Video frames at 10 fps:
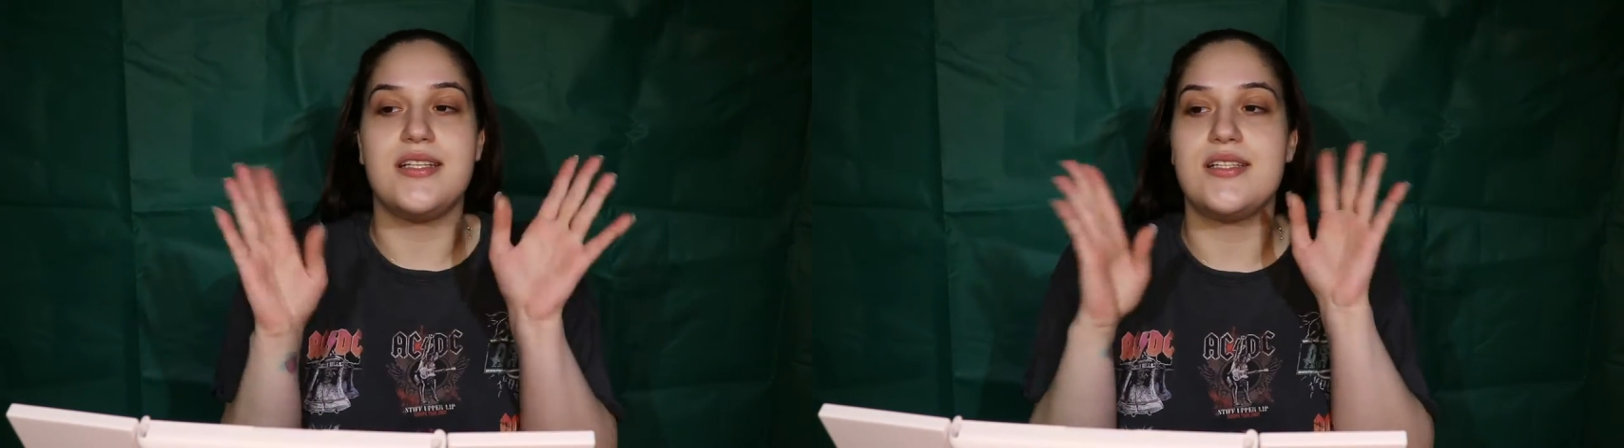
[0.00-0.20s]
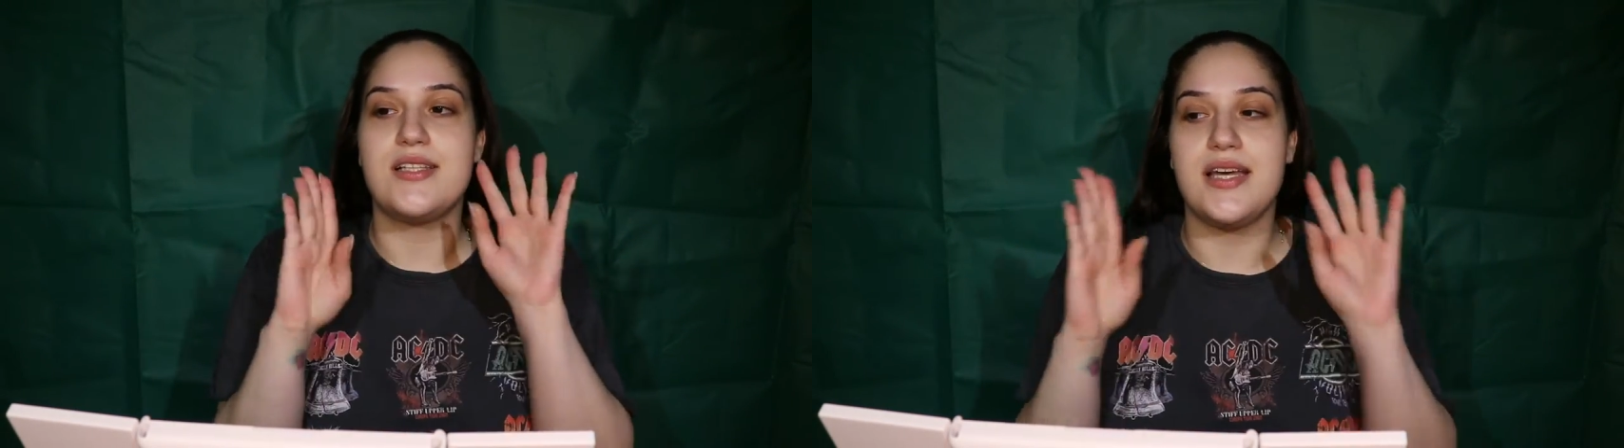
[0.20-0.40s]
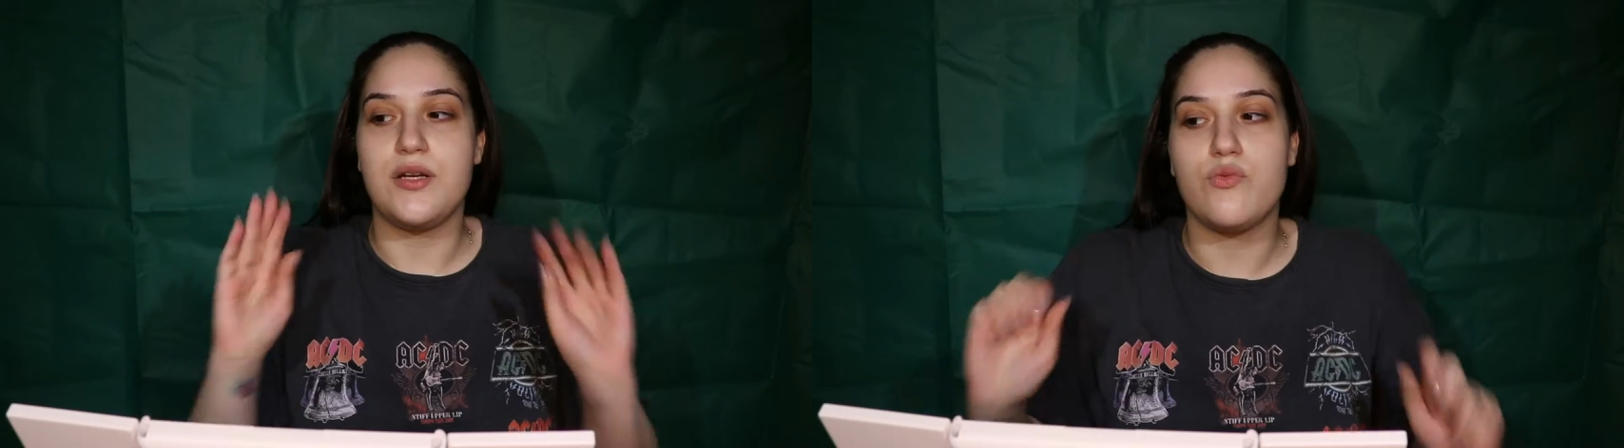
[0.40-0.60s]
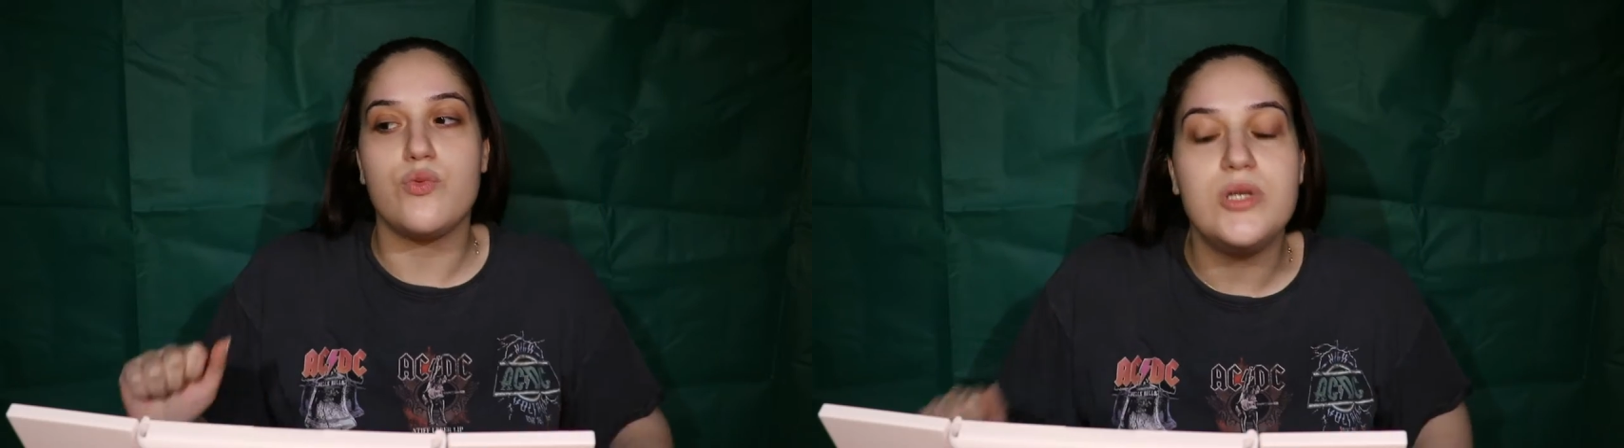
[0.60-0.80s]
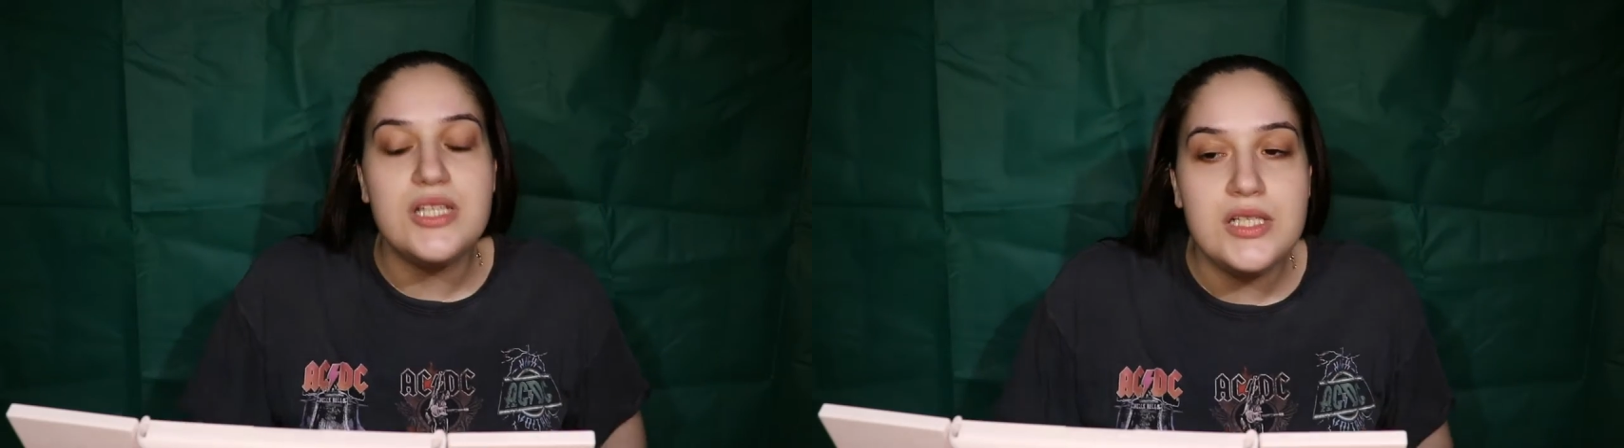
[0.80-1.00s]
and it's like
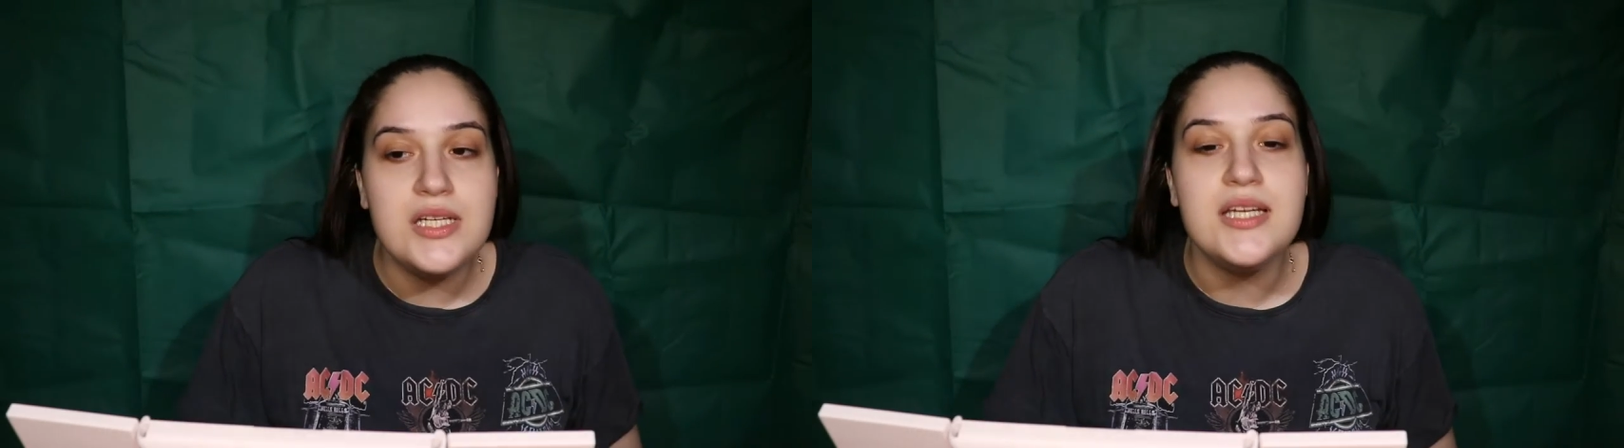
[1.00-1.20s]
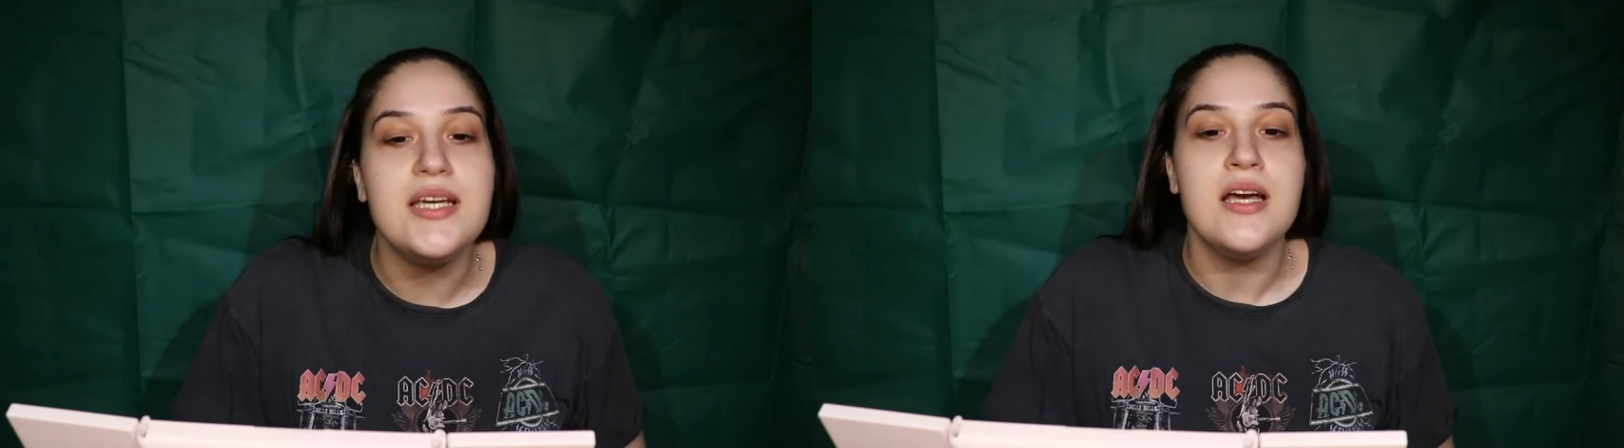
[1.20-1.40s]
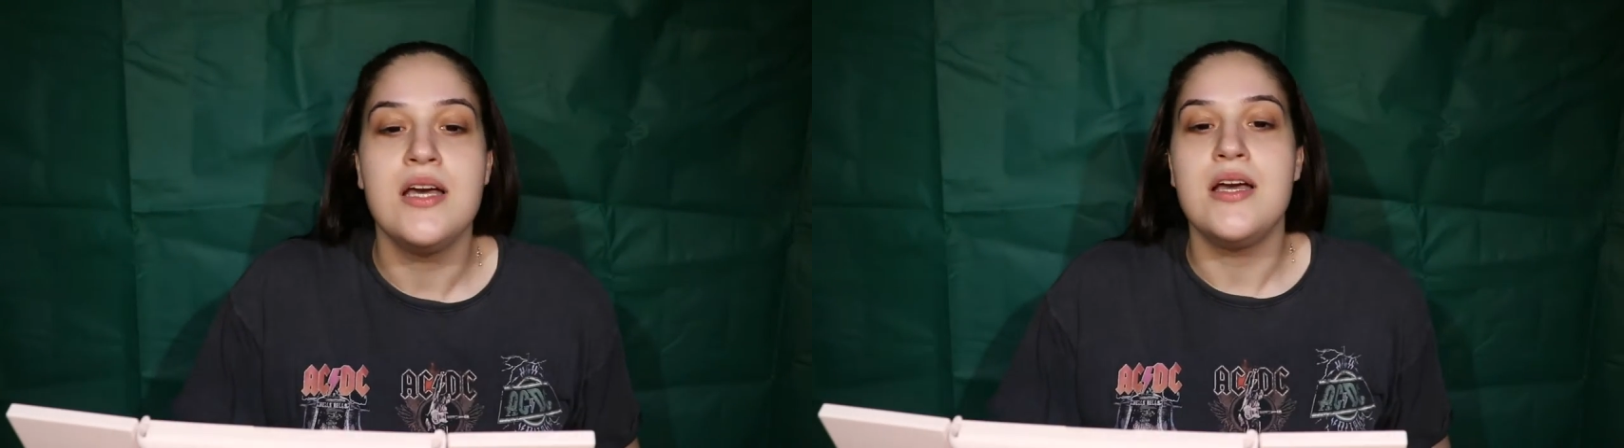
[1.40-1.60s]
really